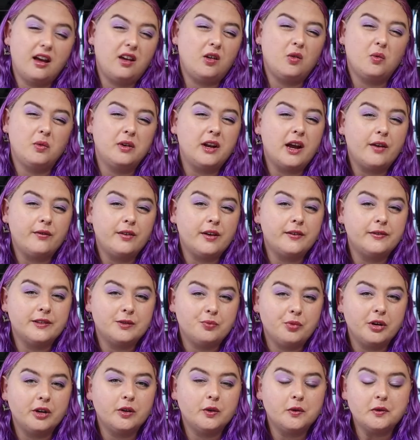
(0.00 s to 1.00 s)
you wouldn't have enough
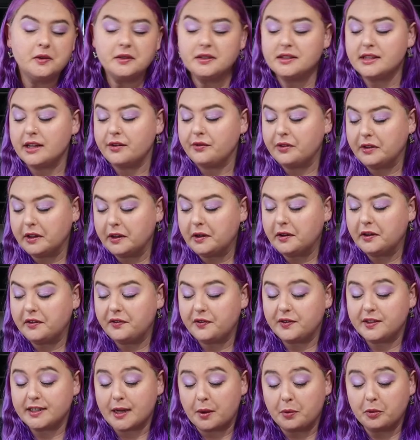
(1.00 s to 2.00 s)
sprinkles, they really could
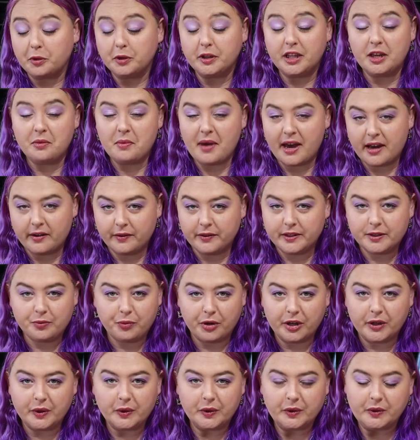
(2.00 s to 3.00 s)
have doubled the amount of
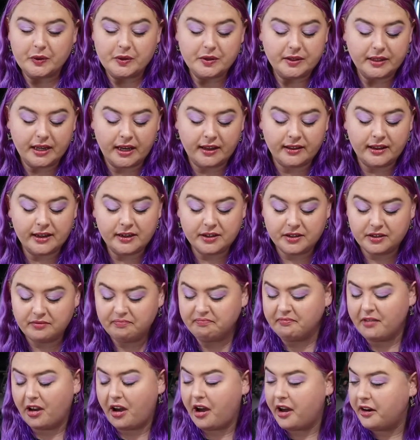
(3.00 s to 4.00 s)
sprinkles and then
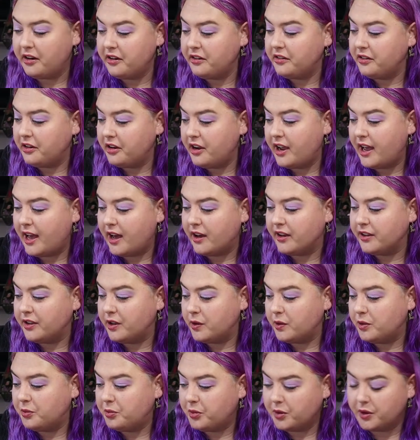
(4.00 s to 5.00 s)
I don't know how
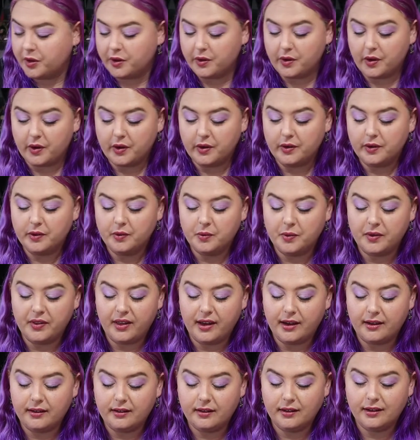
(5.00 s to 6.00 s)
you would put it on
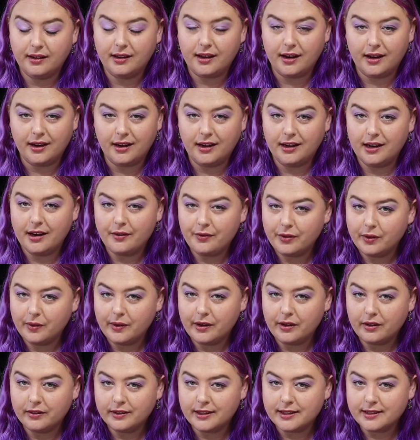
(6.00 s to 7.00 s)
without getting it
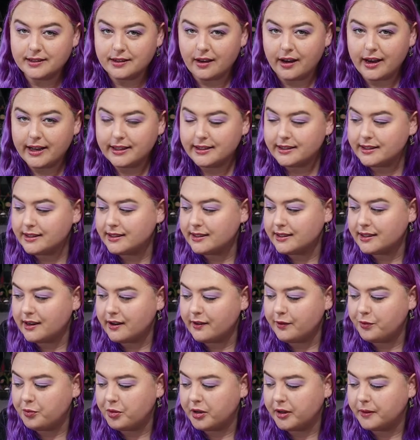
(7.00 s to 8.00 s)
everywhere on the sides and
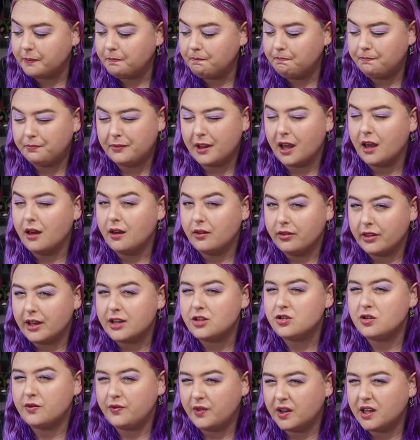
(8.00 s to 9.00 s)
stuff, but they
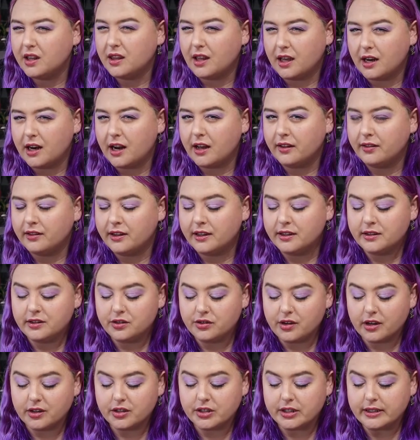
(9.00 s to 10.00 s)
should figure that out in the
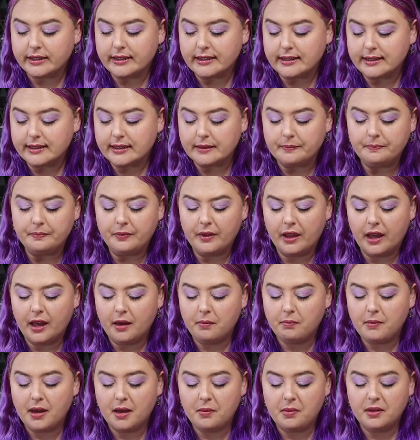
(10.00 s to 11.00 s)
instructions.
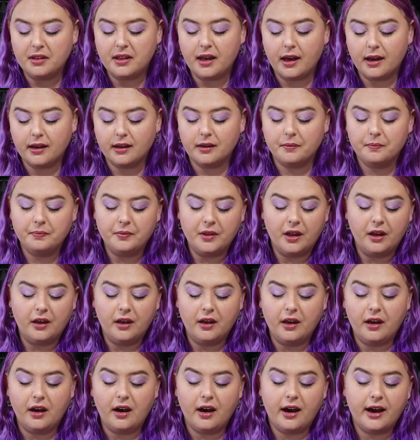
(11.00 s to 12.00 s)
Maybe like
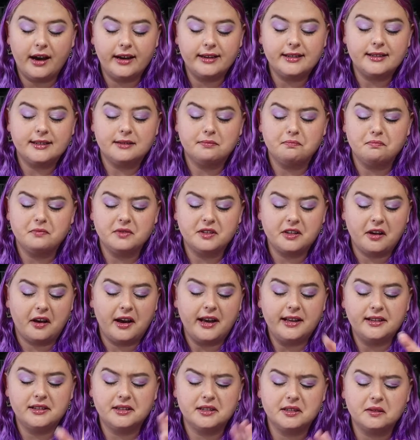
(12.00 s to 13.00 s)
ice
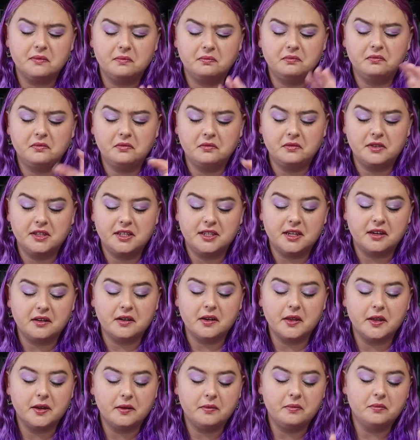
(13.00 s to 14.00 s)
sides,
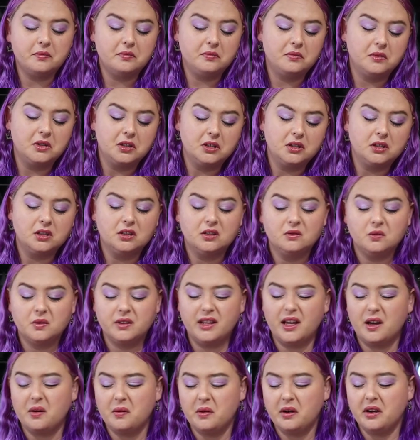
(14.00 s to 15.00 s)
dunk them.
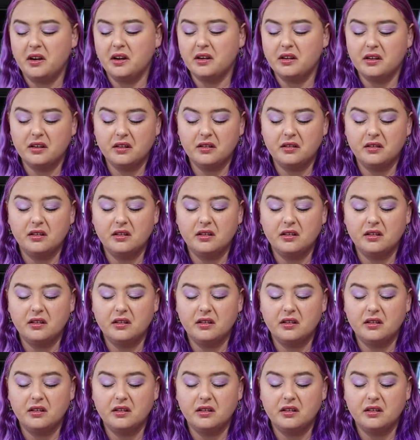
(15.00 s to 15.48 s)
That work.